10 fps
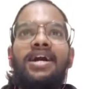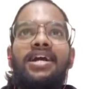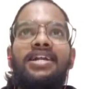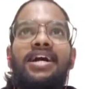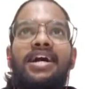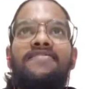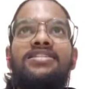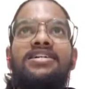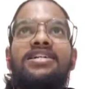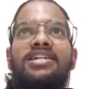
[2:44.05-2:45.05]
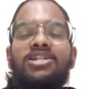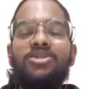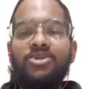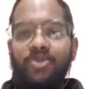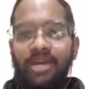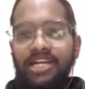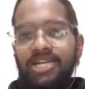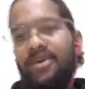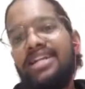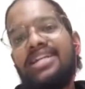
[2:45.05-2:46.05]
And after that, in
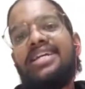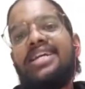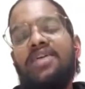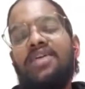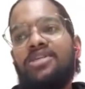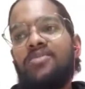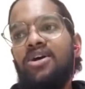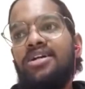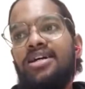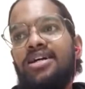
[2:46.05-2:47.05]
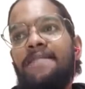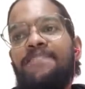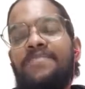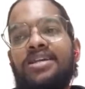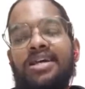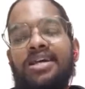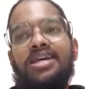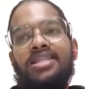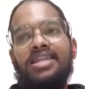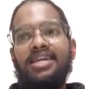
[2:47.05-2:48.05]
2020, I was among
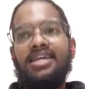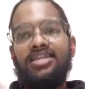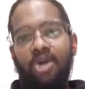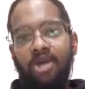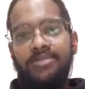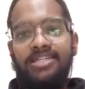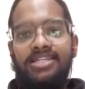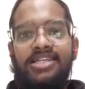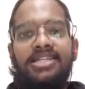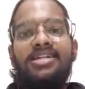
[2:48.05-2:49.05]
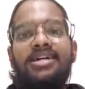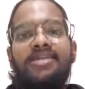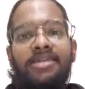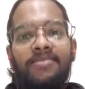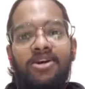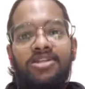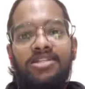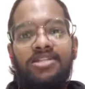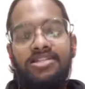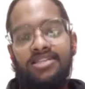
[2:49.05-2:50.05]
the top 16
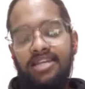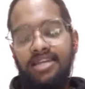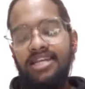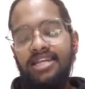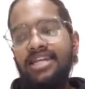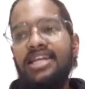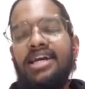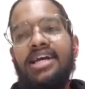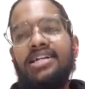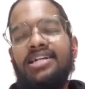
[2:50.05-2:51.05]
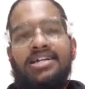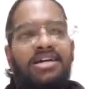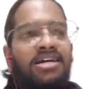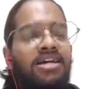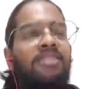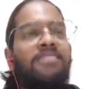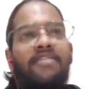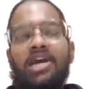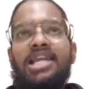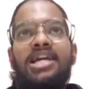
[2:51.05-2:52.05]
beatboxers in India. And
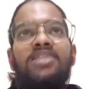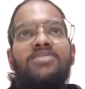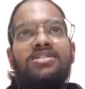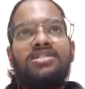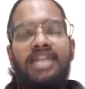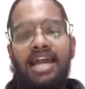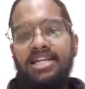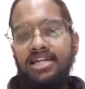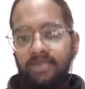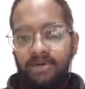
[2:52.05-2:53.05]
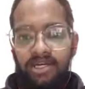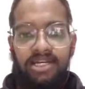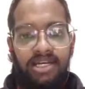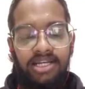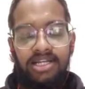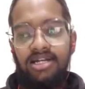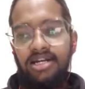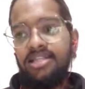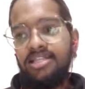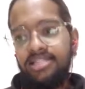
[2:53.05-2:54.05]
my wildcard was ranked #1 in
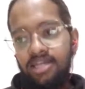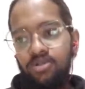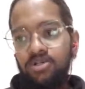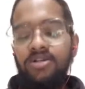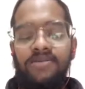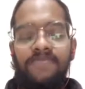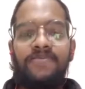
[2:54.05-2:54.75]
the South Zone.